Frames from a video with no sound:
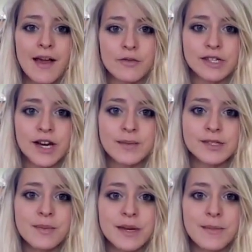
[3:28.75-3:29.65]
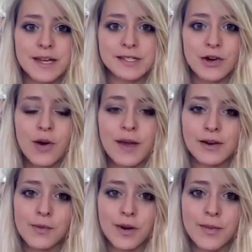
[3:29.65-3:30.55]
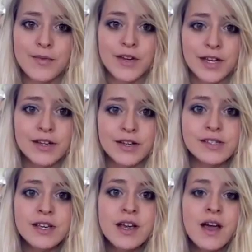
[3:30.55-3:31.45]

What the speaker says: every time somebody makes a comment on one of my videos.